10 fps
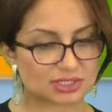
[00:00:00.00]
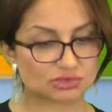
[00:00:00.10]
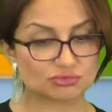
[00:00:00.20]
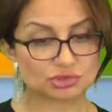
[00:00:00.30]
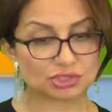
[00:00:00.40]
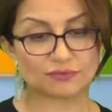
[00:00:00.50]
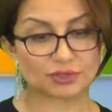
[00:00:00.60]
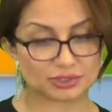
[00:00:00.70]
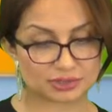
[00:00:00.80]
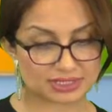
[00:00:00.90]
crucial for
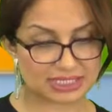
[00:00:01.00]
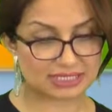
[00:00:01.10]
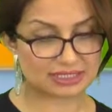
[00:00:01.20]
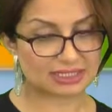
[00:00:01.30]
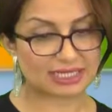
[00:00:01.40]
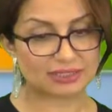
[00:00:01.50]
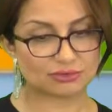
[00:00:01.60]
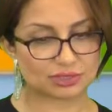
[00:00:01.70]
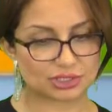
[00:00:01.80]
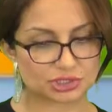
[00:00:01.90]
understanding
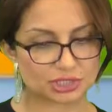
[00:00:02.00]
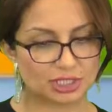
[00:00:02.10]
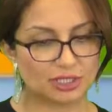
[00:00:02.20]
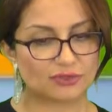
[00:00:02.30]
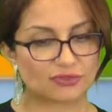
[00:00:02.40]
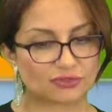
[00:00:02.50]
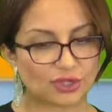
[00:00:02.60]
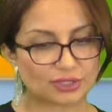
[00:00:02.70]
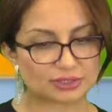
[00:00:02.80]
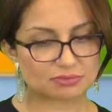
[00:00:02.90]
language,
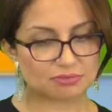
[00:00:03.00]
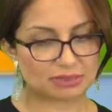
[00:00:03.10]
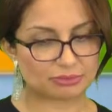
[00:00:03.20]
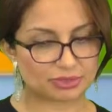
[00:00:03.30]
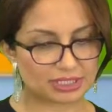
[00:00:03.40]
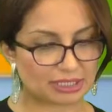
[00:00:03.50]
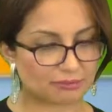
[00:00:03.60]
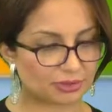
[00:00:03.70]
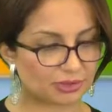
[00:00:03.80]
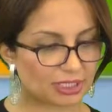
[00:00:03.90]
thought, memory,
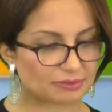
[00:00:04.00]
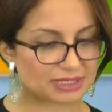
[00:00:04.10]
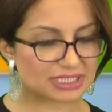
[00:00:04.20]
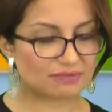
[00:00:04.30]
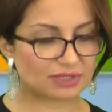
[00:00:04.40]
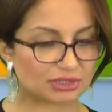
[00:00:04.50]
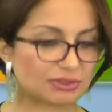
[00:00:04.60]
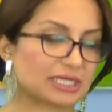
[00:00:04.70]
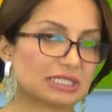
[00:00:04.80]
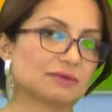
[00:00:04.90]
and perhaps even
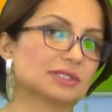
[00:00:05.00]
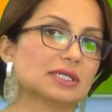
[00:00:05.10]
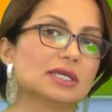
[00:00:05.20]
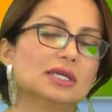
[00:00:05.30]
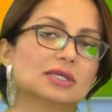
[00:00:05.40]
creativity.